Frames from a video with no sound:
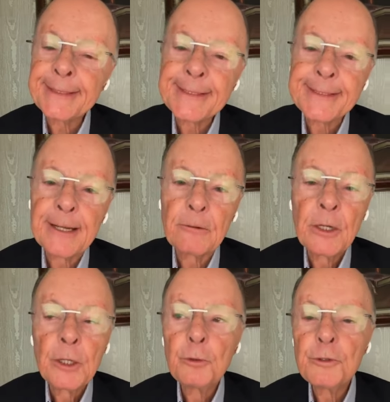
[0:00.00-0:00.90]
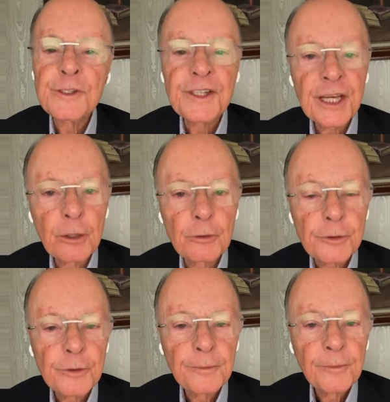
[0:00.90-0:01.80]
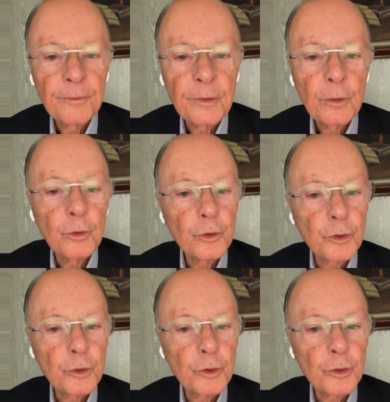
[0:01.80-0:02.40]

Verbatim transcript: somebody else's mistakes,